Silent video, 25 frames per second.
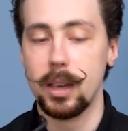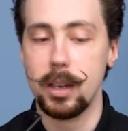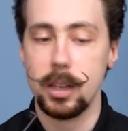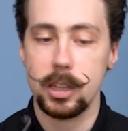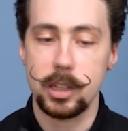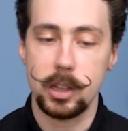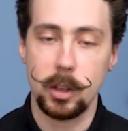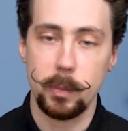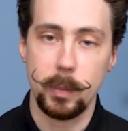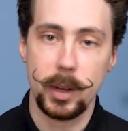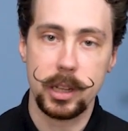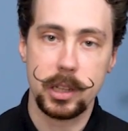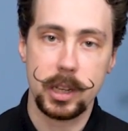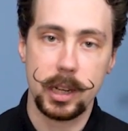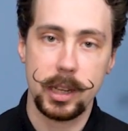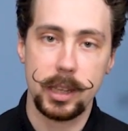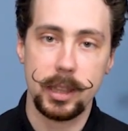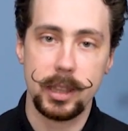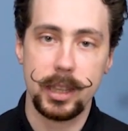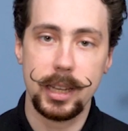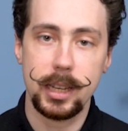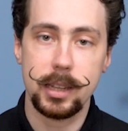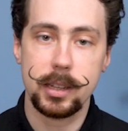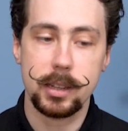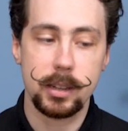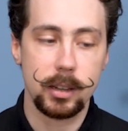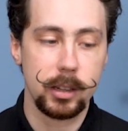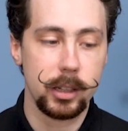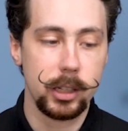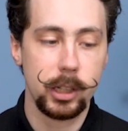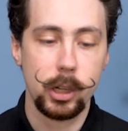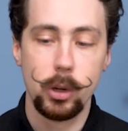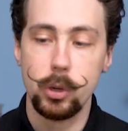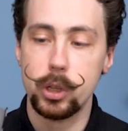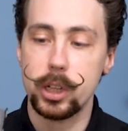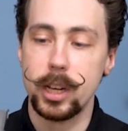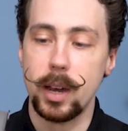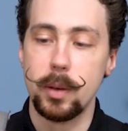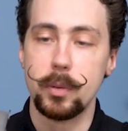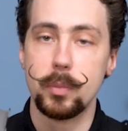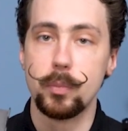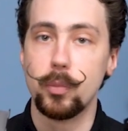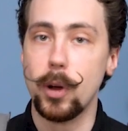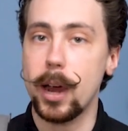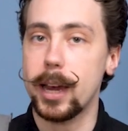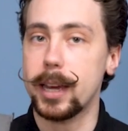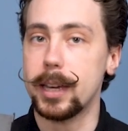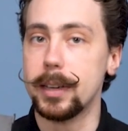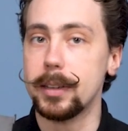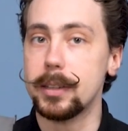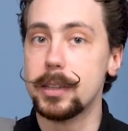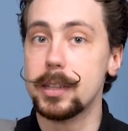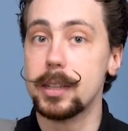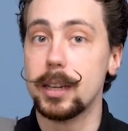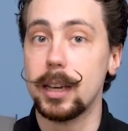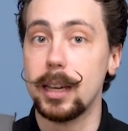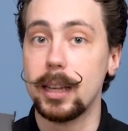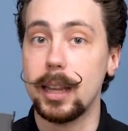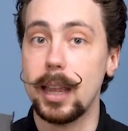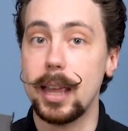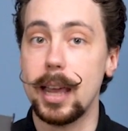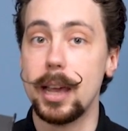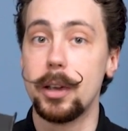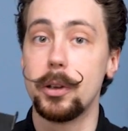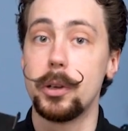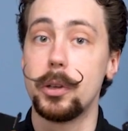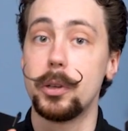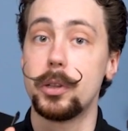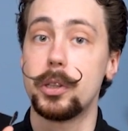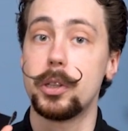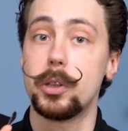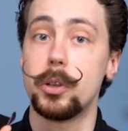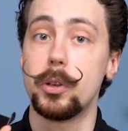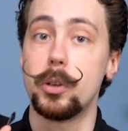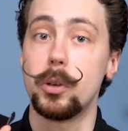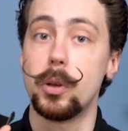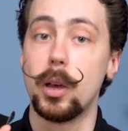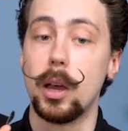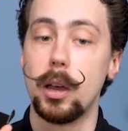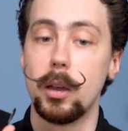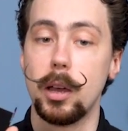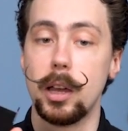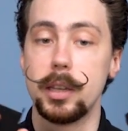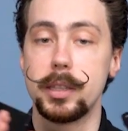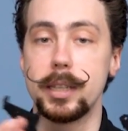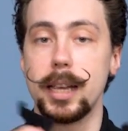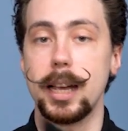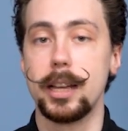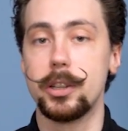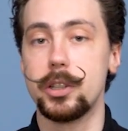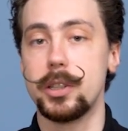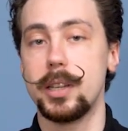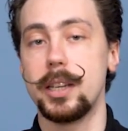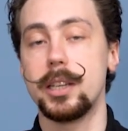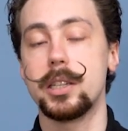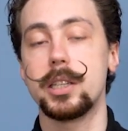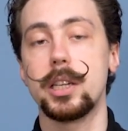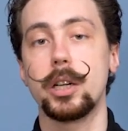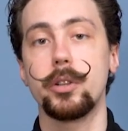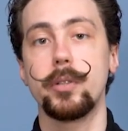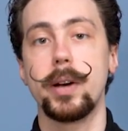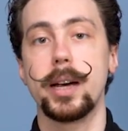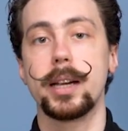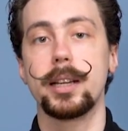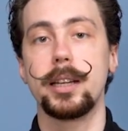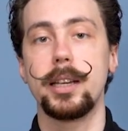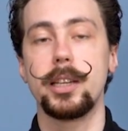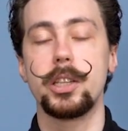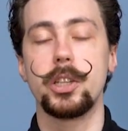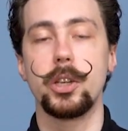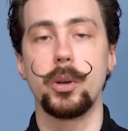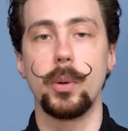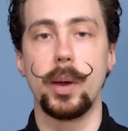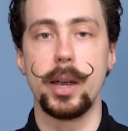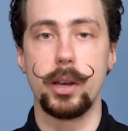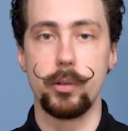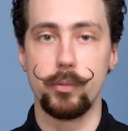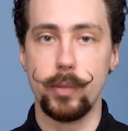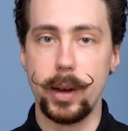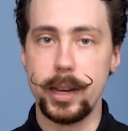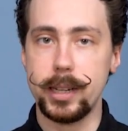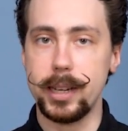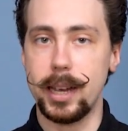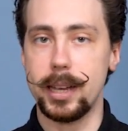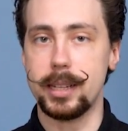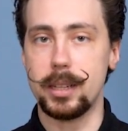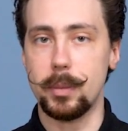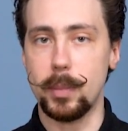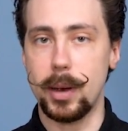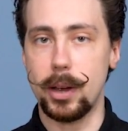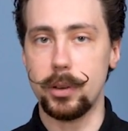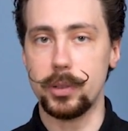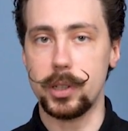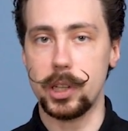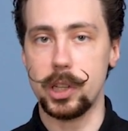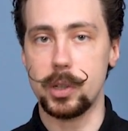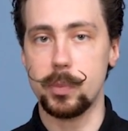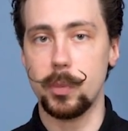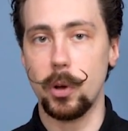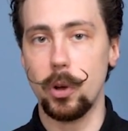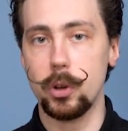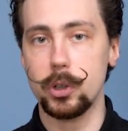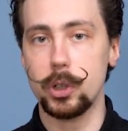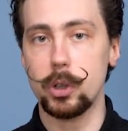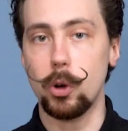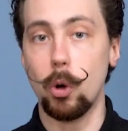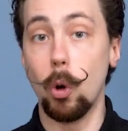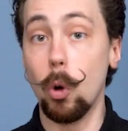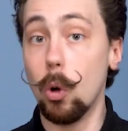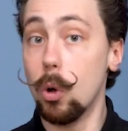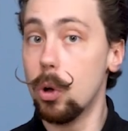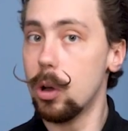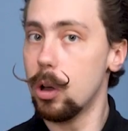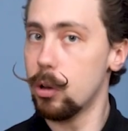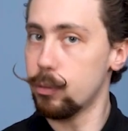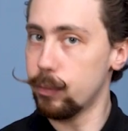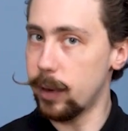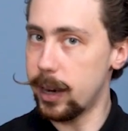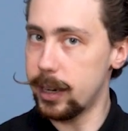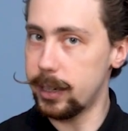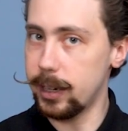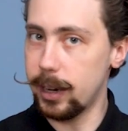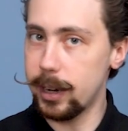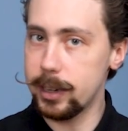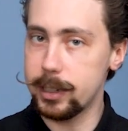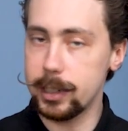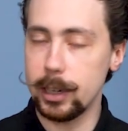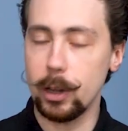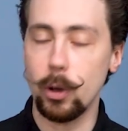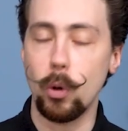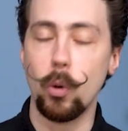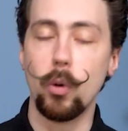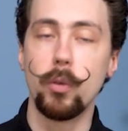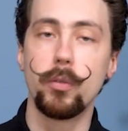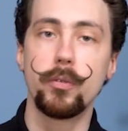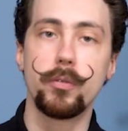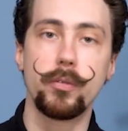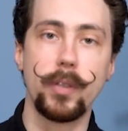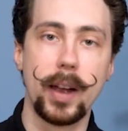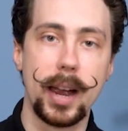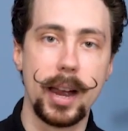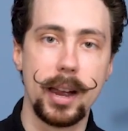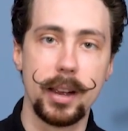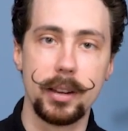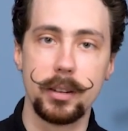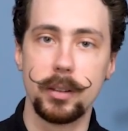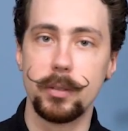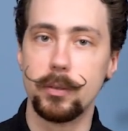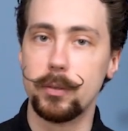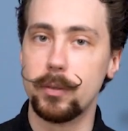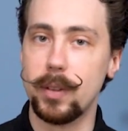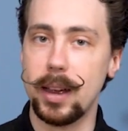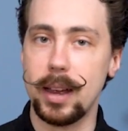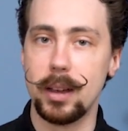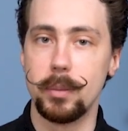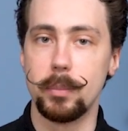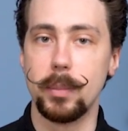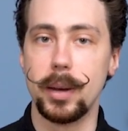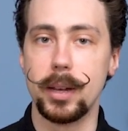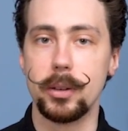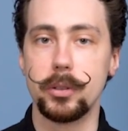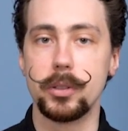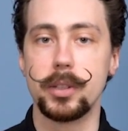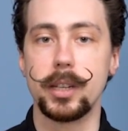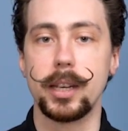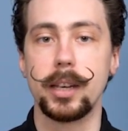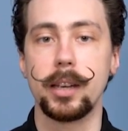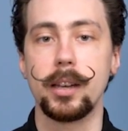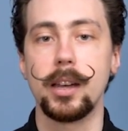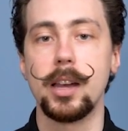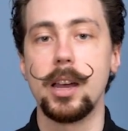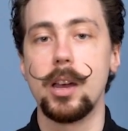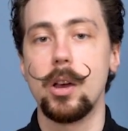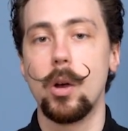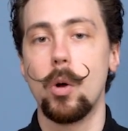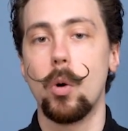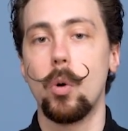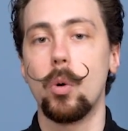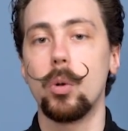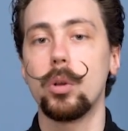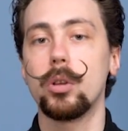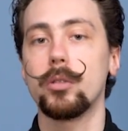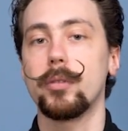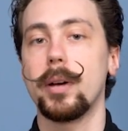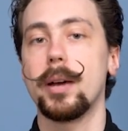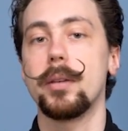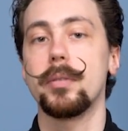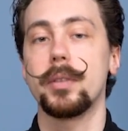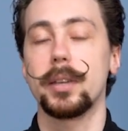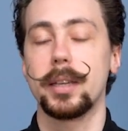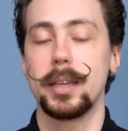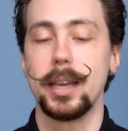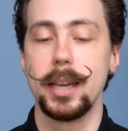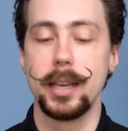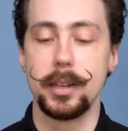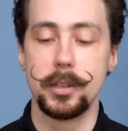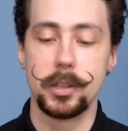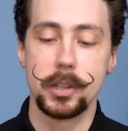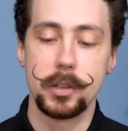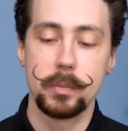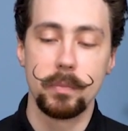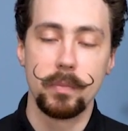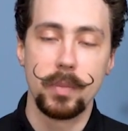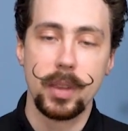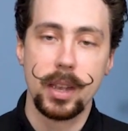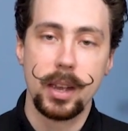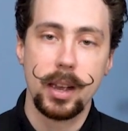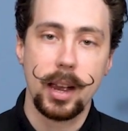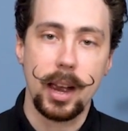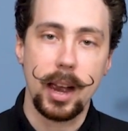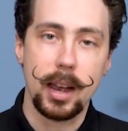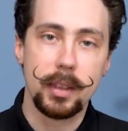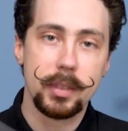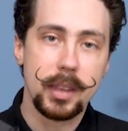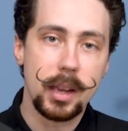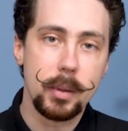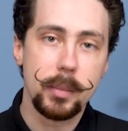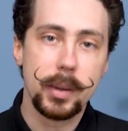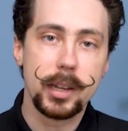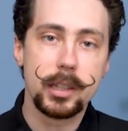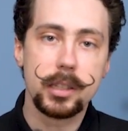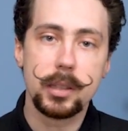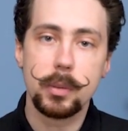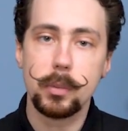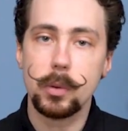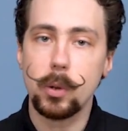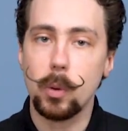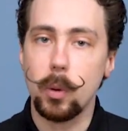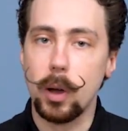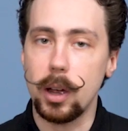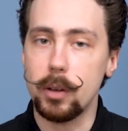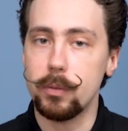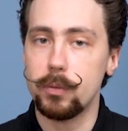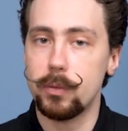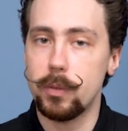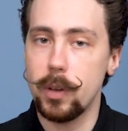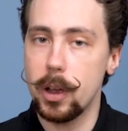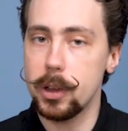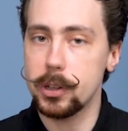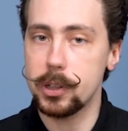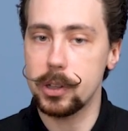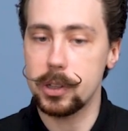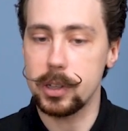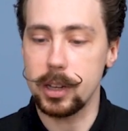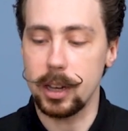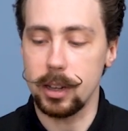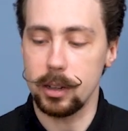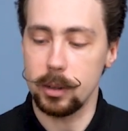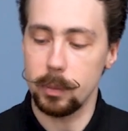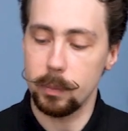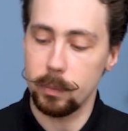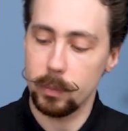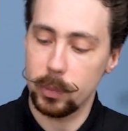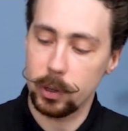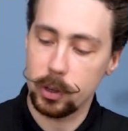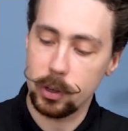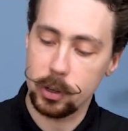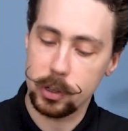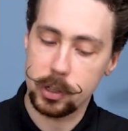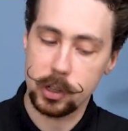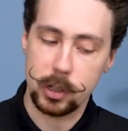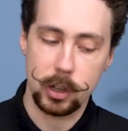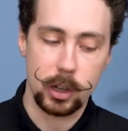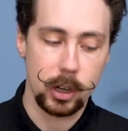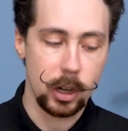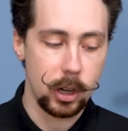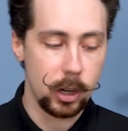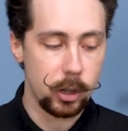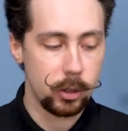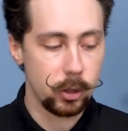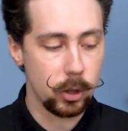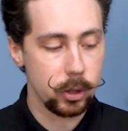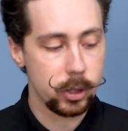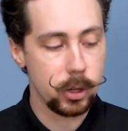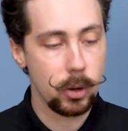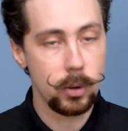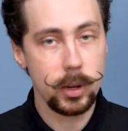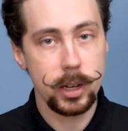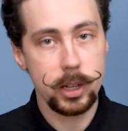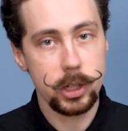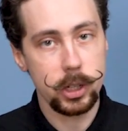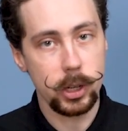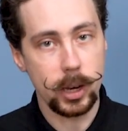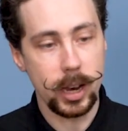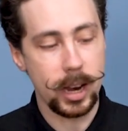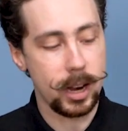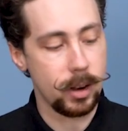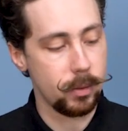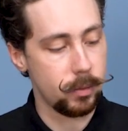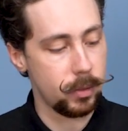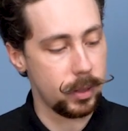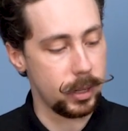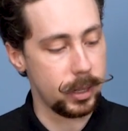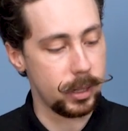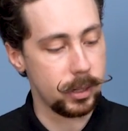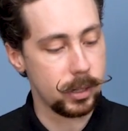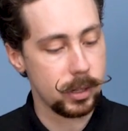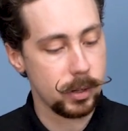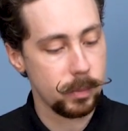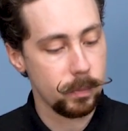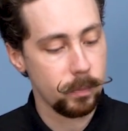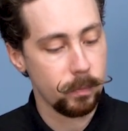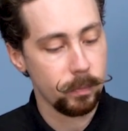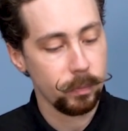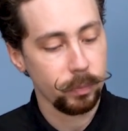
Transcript: So basically these U-shaped brackets allow you to attach these directly to a radiator mounting spot, or a radiator or fan mounting all around the case. And that makes them quite versatile, because not only do you have these,